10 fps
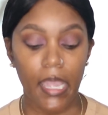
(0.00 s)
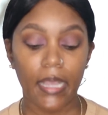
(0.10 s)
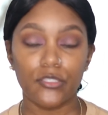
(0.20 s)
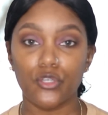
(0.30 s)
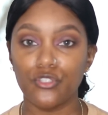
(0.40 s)
I
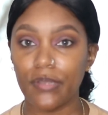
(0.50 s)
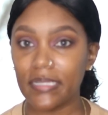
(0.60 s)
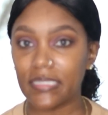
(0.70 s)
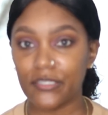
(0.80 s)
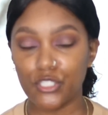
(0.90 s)
told you guys
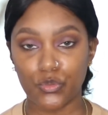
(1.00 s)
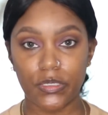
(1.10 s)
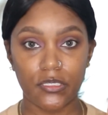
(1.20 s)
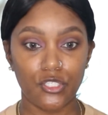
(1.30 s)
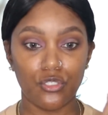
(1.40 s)
I just
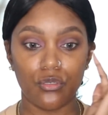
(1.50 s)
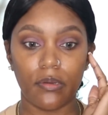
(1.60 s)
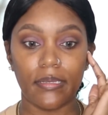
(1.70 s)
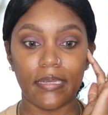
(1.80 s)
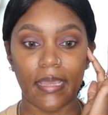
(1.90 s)
wanted to do a
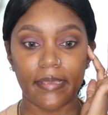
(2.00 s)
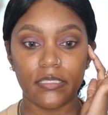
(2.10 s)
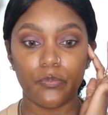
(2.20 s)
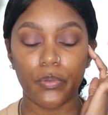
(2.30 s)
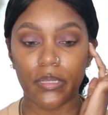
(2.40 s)
nice
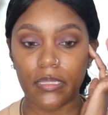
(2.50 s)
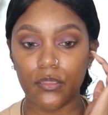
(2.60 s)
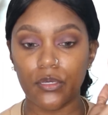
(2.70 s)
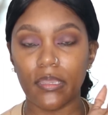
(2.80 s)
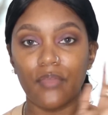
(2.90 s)
pretty
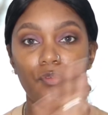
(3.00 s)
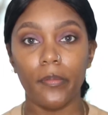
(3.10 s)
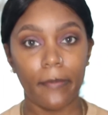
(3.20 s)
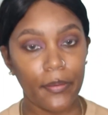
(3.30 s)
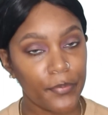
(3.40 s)
look, and
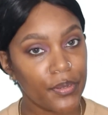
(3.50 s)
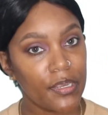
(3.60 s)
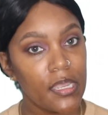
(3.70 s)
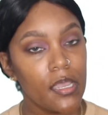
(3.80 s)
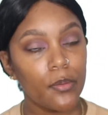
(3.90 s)
remember,
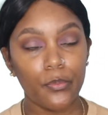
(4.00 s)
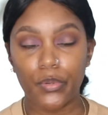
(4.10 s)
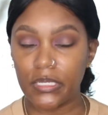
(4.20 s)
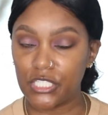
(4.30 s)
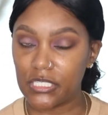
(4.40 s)

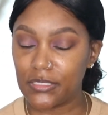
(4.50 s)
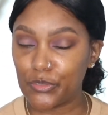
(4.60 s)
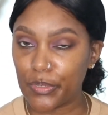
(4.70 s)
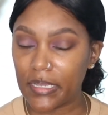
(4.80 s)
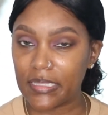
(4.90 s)
brunch is
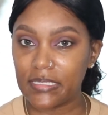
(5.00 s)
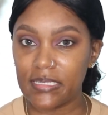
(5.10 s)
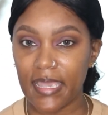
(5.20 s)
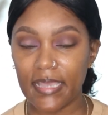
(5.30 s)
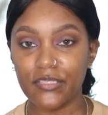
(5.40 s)
during the
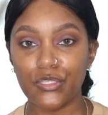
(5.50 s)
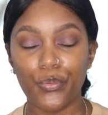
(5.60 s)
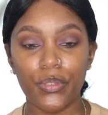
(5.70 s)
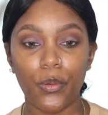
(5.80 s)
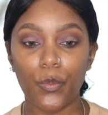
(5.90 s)
day, so we
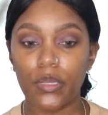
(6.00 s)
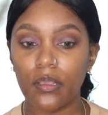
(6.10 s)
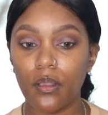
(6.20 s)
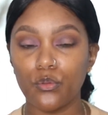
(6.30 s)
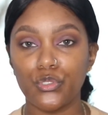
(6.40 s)
don't want to
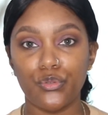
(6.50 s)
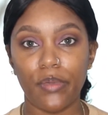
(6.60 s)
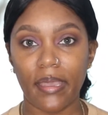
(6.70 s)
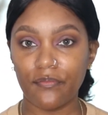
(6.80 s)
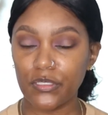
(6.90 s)
go too
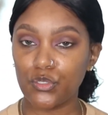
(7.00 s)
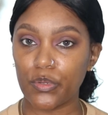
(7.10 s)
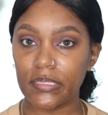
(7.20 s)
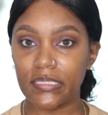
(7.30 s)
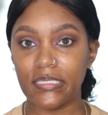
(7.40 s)
heavy
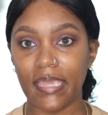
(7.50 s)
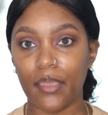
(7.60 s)
during the day.